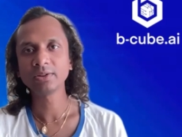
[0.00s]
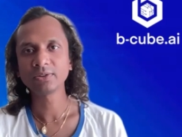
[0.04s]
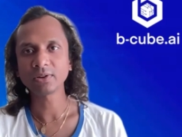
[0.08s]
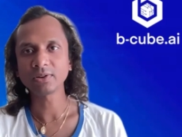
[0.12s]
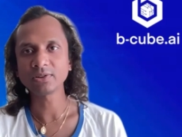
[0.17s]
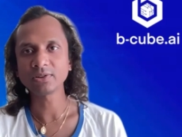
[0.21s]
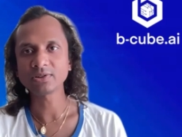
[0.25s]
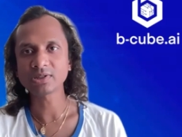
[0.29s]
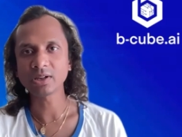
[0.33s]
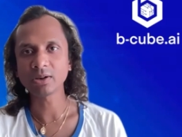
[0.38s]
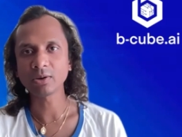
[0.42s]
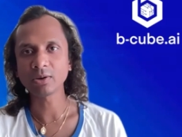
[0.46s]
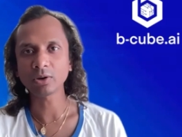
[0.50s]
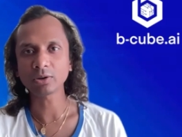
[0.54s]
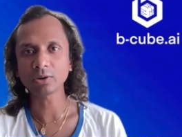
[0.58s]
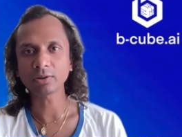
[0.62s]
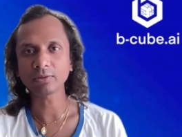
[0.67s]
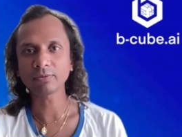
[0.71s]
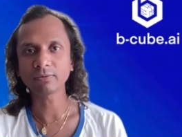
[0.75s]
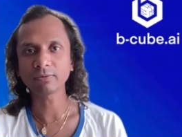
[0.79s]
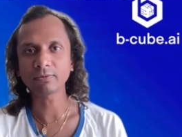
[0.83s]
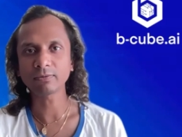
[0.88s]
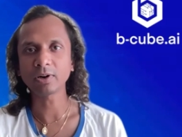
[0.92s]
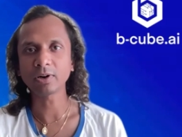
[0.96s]
so it's a lot
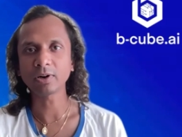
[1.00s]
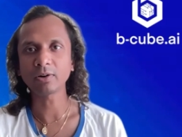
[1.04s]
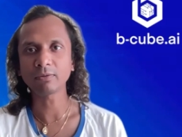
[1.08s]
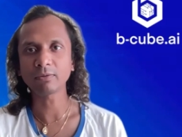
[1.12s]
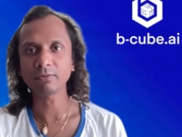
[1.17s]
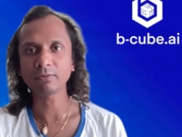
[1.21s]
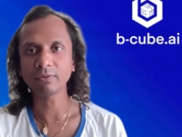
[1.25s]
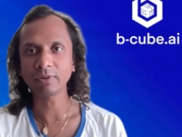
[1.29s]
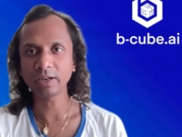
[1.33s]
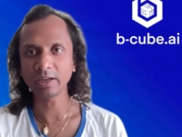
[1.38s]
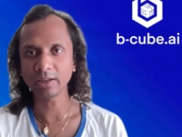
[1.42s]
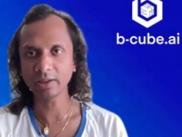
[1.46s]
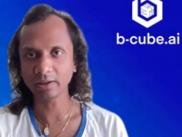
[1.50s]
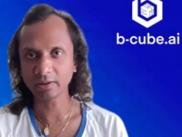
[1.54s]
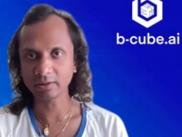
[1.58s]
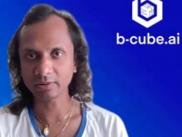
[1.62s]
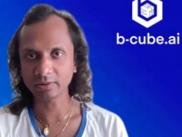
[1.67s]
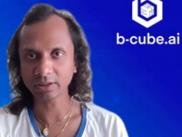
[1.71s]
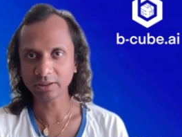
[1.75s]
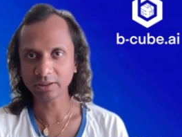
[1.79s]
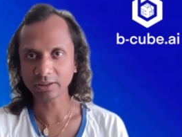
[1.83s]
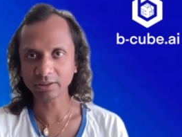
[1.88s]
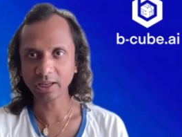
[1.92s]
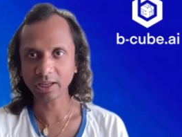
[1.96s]
of uh,
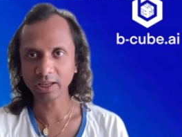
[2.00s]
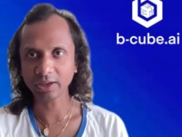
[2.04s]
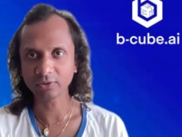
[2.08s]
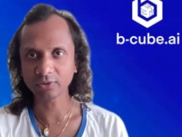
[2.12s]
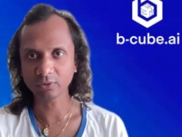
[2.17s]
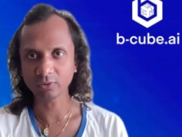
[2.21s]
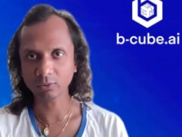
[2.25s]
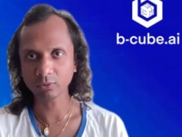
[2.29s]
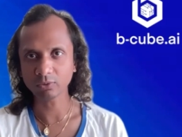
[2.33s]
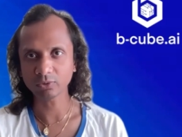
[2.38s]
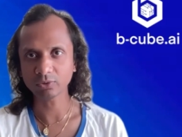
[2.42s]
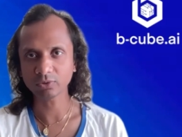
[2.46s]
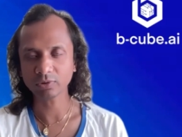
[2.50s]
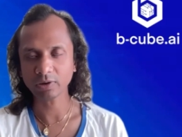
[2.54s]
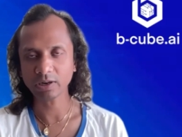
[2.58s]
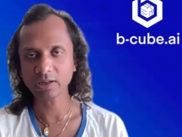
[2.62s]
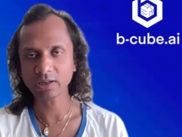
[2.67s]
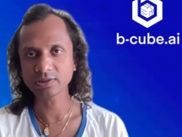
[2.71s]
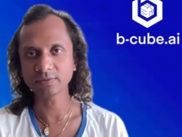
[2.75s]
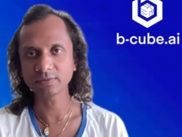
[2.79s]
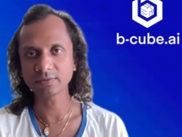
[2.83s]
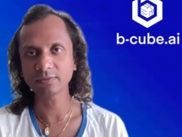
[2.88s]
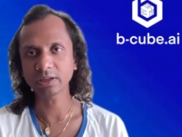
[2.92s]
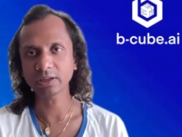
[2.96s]
feeding that takes to
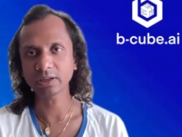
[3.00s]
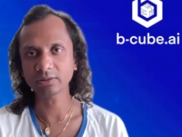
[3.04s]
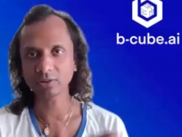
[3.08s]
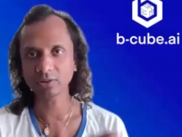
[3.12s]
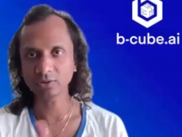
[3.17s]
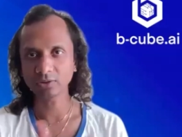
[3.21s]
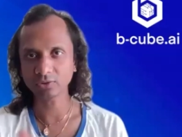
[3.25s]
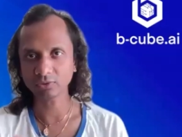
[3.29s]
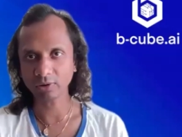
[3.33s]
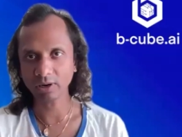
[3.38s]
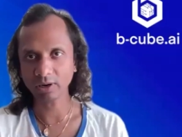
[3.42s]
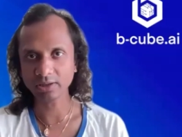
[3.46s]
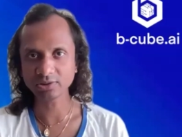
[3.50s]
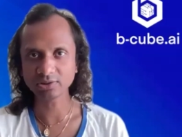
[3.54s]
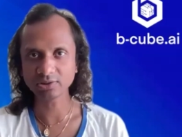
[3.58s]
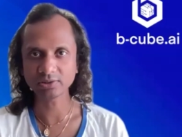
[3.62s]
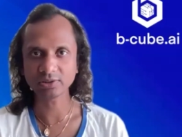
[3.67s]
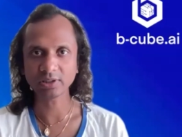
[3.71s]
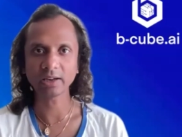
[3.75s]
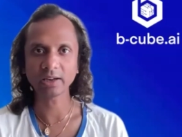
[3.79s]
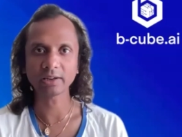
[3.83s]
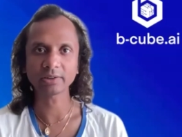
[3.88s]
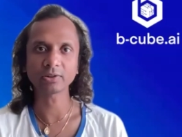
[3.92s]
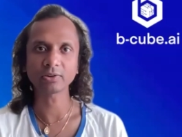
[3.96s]
strategy factory strategy
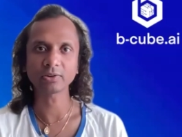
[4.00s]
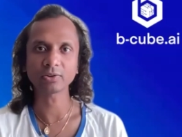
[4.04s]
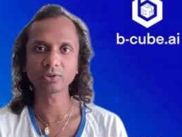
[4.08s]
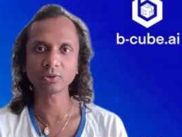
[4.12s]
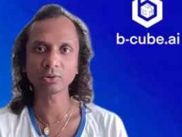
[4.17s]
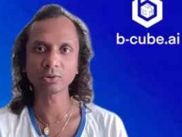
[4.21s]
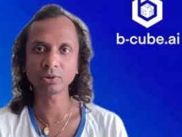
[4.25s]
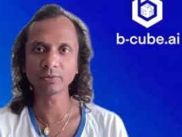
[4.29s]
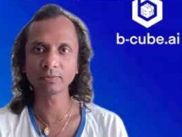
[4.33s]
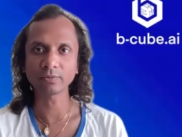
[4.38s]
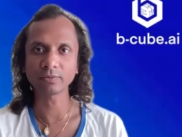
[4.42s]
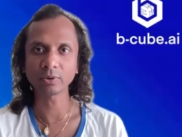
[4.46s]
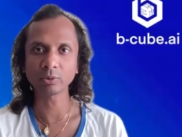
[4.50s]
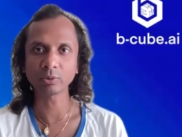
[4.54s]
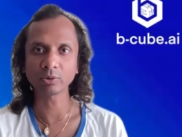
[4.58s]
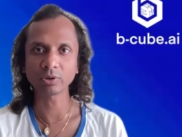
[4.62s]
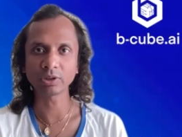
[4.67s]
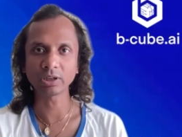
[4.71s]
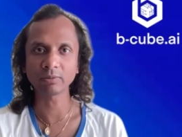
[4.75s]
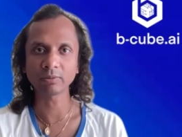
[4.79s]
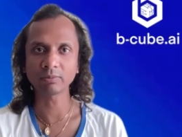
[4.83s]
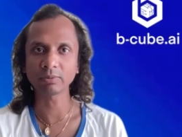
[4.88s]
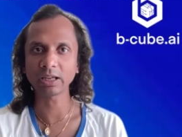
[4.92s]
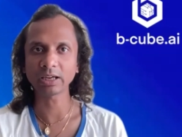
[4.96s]
selector so if you
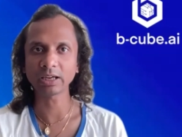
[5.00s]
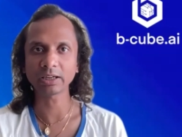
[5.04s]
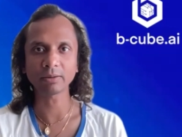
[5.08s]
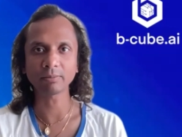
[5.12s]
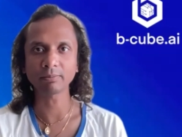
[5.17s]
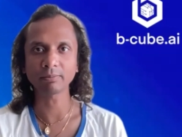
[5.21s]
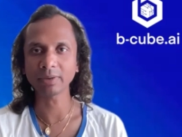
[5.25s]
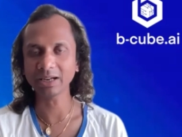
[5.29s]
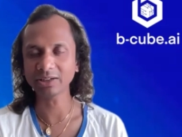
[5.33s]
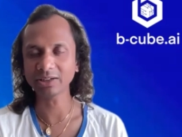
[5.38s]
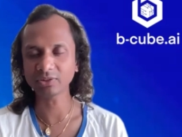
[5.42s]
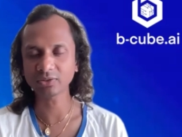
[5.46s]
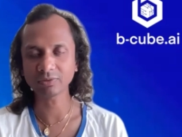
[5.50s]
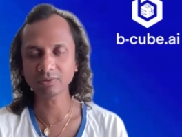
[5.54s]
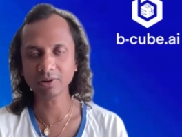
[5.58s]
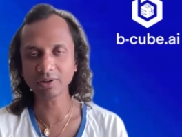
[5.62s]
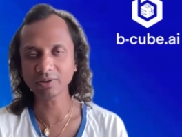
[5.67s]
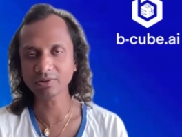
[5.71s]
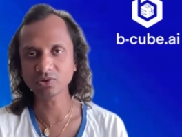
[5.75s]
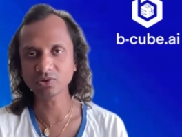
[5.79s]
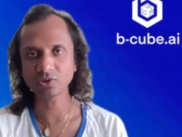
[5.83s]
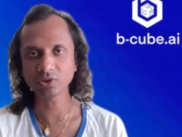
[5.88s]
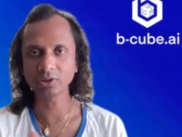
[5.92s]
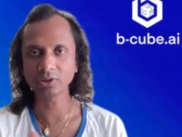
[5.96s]
give like a bad
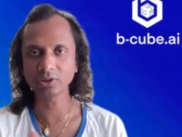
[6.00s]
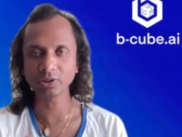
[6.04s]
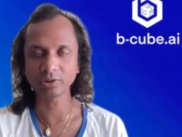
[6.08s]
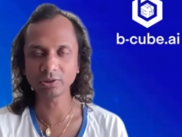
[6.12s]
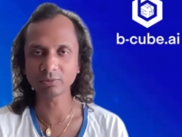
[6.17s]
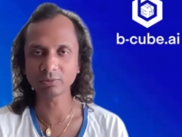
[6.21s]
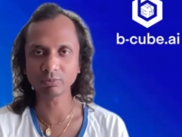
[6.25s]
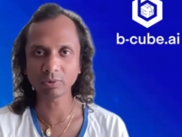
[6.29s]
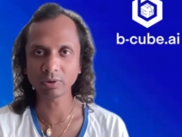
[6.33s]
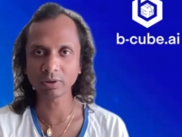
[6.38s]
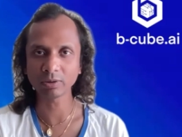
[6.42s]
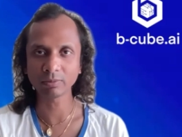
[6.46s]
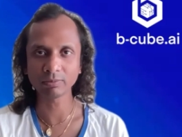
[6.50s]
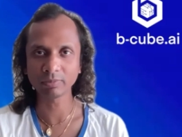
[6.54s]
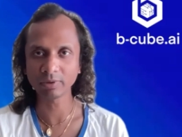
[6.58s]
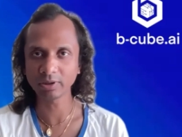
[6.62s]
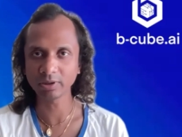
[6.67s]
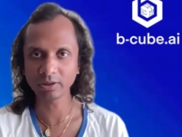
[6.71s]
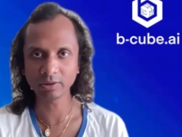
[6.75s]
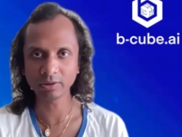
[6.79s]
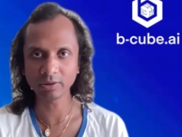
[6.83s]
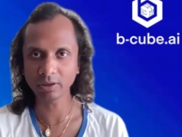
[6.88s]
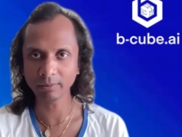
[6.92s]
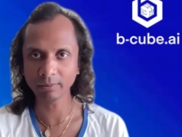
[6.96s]
strategy it will
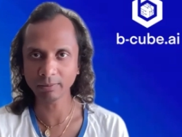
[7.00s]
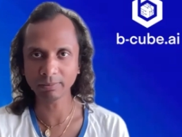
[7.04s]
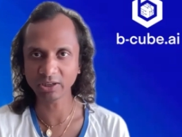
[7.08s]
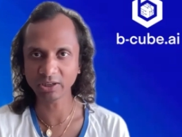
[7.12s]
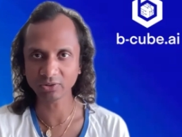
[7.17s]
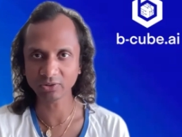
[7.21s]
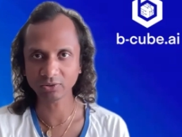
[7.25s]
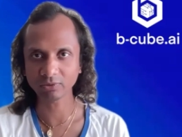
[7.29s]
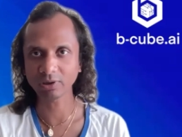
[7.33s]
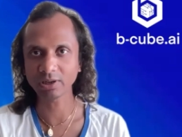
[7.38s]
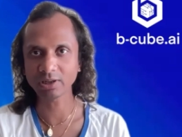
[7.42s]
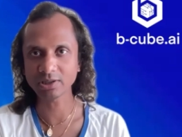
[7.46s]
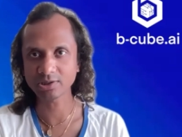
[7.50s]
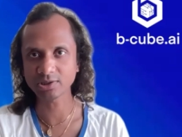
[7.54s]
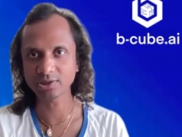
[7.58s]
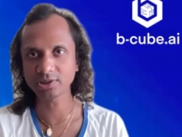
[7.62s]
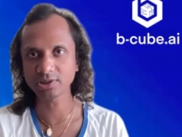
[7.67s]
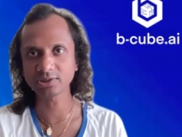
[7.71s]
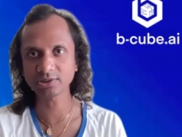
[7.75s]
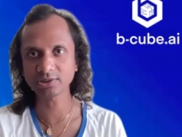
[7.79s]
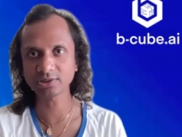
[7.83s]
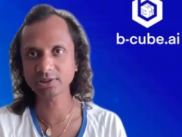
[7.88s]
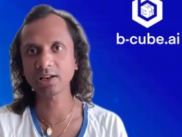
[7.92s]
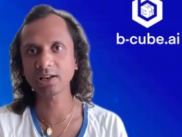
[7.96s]
be a bad
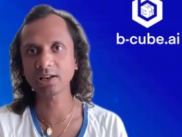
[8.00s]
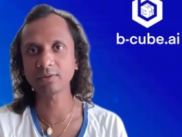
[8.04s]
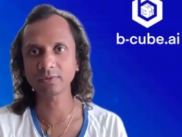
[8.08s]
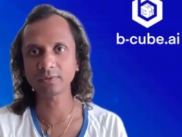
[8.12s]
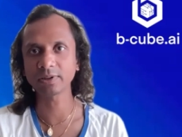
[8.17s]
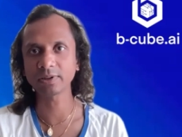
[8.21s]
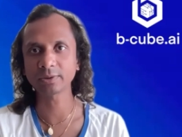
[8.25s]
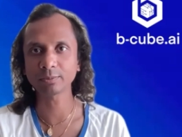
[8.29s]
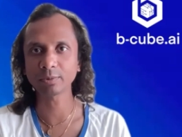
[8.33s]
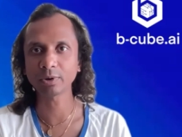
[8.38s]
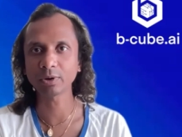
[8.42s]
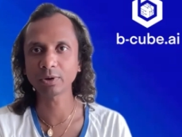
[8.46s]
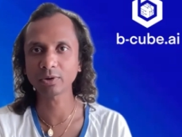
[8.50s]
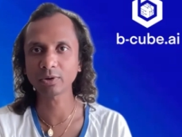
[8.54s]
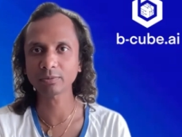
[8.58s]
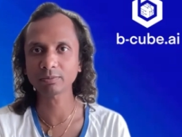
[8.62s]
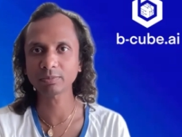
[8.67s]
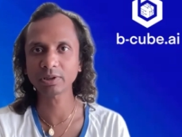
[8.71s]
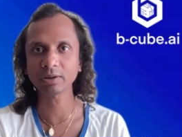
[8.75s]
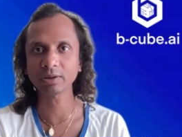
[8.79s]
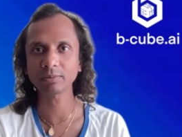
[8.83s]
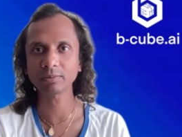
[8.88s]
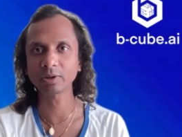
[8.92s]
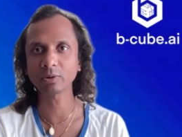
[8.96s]
strategy itself it will not
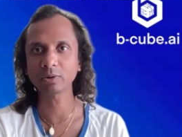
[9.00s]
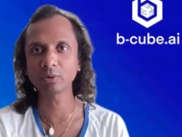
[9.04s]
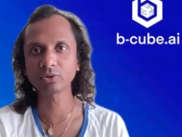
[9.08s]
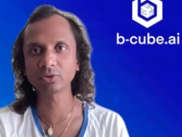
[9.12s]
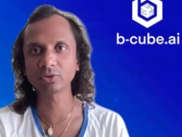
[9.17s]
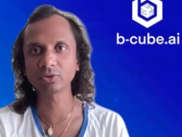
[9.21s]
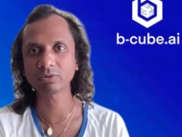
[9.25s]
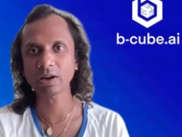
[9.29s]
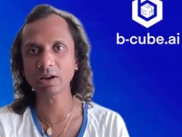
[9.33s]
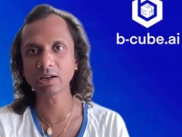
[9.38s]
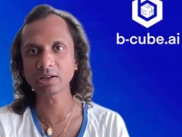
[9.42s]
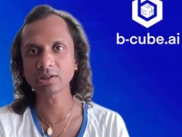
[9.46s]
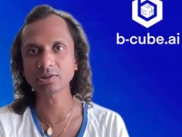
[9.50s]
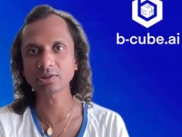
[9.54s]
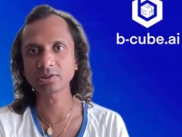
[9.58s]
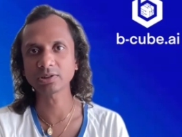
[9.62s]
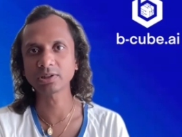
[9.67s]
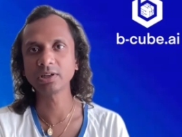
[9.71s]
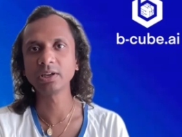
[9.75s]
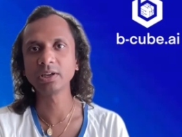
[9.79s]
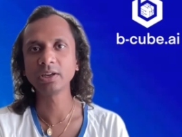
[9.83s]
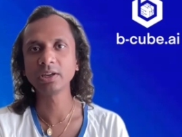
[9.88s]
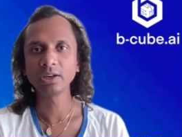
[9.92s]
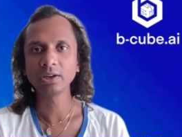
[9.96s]
become a good
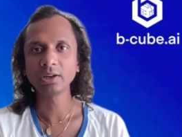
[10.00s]
strategy